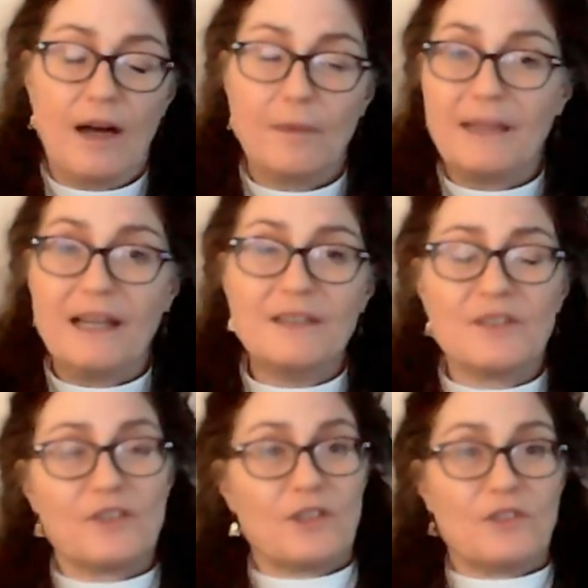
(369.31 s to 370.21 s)
I'll be
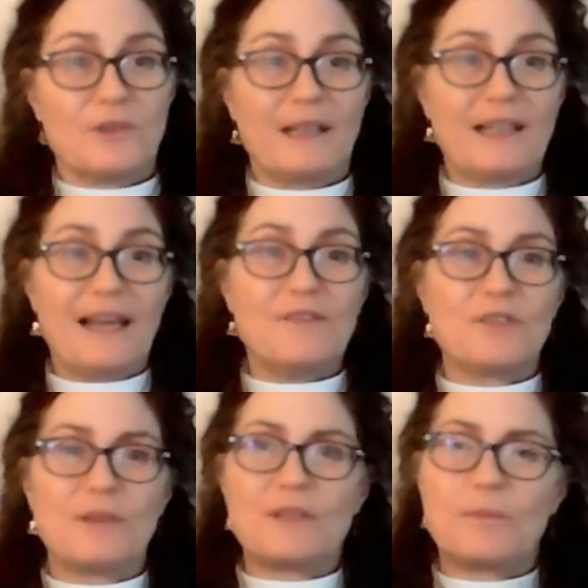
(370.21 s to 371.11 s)
honest, just doing live
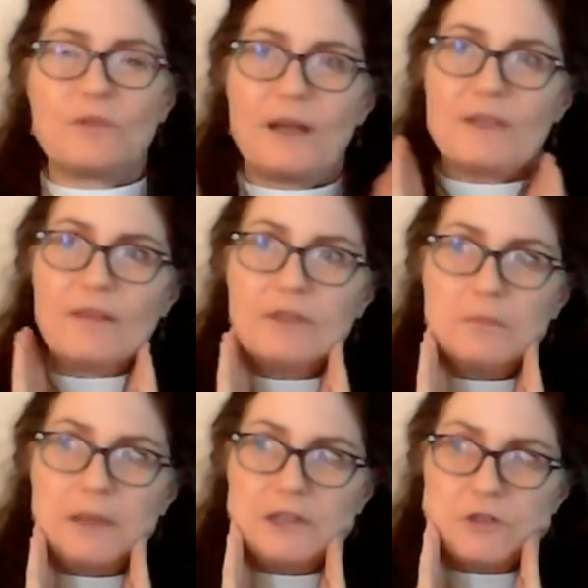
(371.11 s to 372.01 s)
streams, sometimes I feel
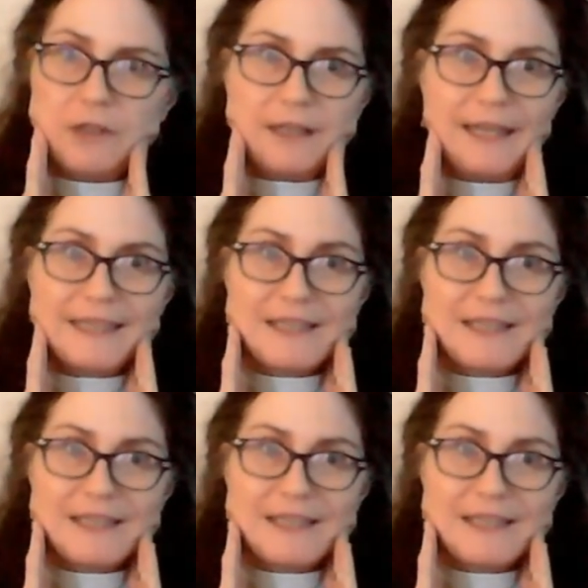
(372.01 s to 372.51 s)
my jaw like,